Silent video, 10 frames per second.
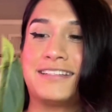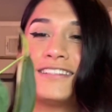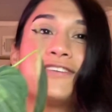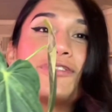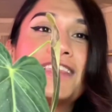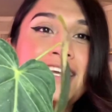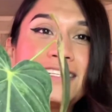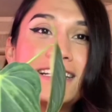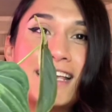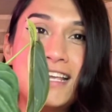So
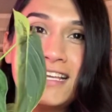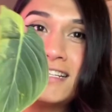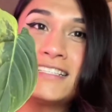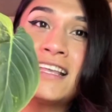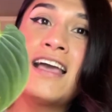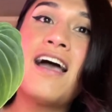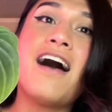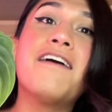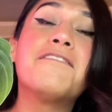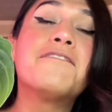this is
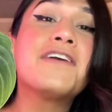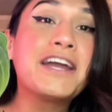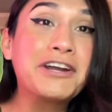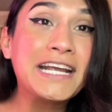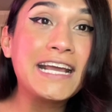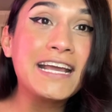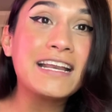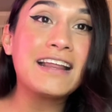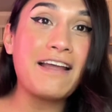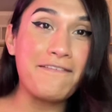a
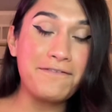variegated